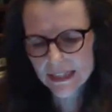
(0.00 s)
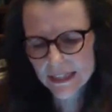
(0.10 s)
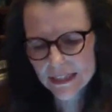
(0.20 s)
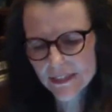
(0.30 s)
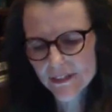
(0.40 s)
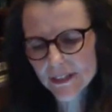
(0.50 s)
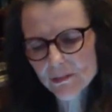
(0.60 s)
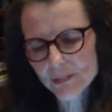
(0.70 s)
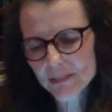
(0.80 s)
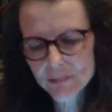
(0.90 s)
and the, and the
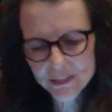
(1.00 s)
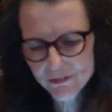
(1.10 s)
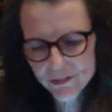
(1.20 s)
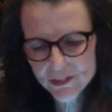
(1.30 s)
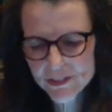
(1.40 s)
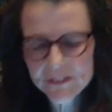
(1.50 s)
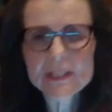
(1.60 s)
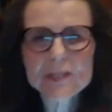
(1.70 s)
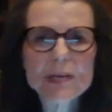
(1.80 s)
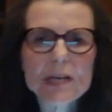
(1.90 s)
thing about metaphor and the